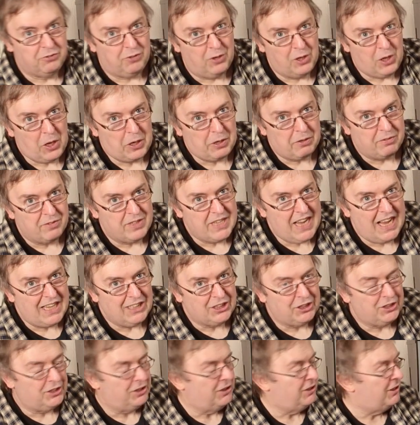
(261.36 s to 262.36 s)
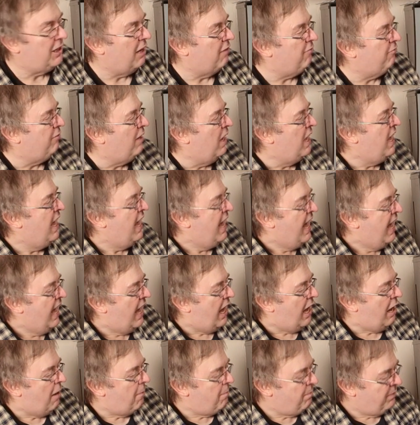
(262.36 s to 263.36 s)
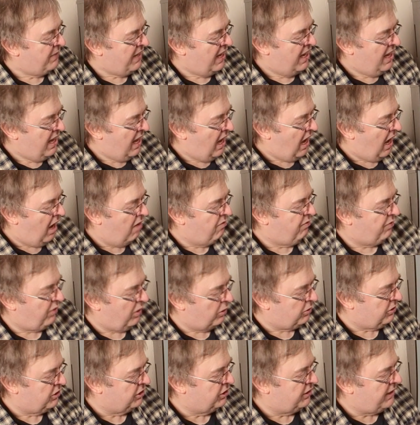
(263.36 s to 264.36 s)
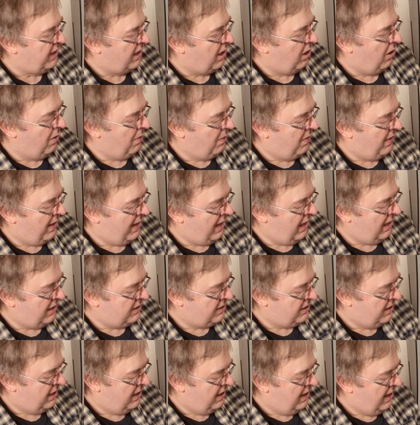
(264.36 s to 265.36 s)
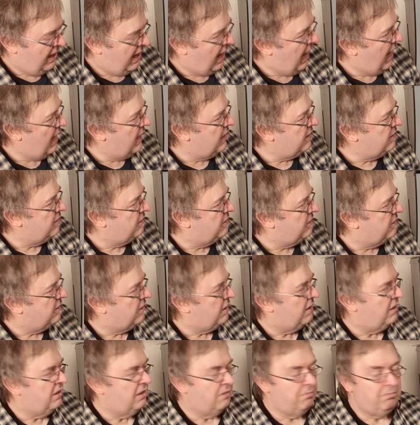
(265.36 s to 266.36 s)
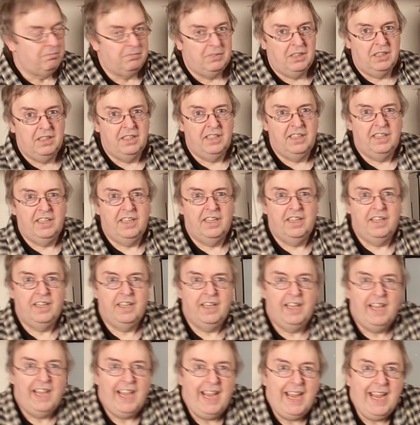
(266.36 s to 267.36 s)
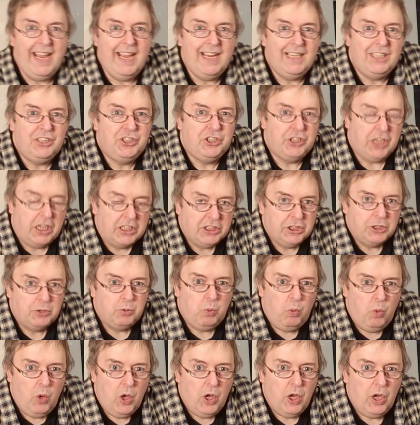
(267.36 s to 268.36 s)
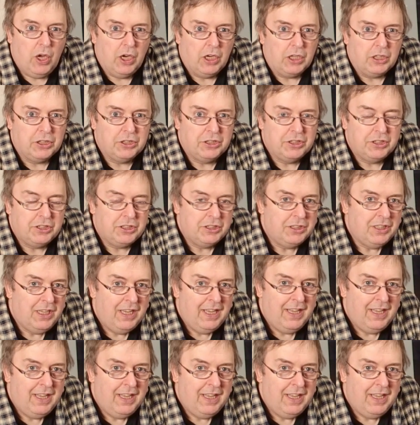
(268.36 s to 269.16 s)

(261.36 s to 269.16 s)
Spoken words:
for a lot of test stuff. I focused it on that, and it just works.